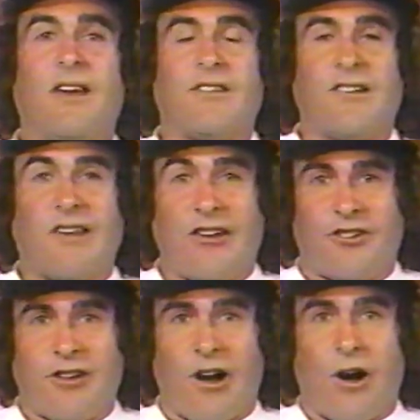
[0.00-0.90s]
this is a
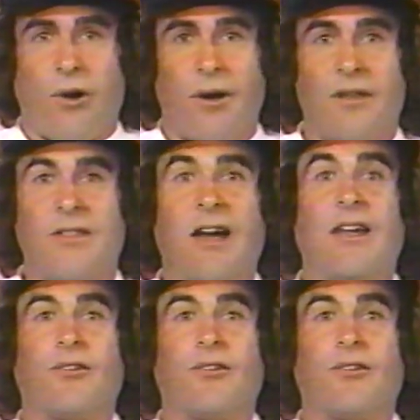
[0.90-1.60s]
show that